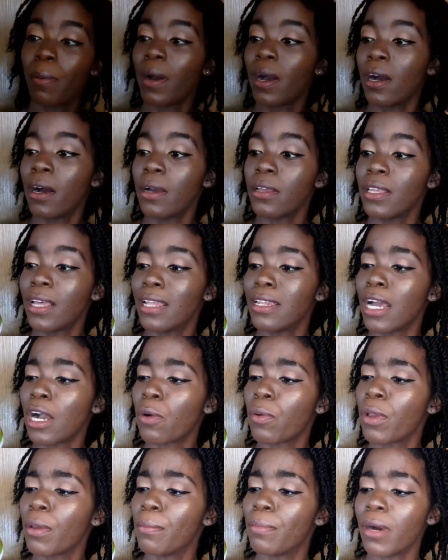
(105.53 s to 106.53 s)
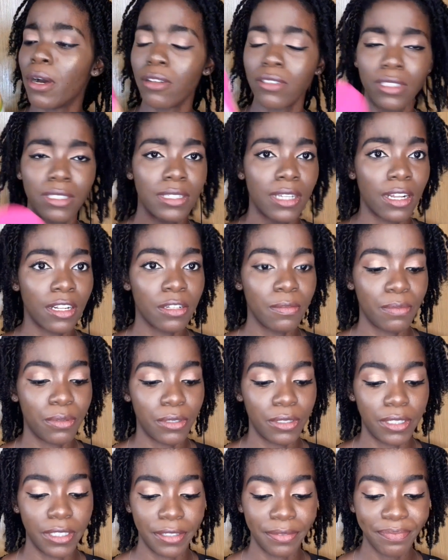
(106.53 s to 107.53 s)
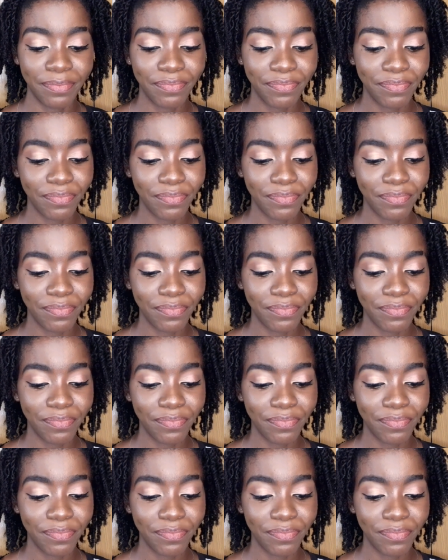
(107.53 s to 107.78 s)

bounce detangling pudding.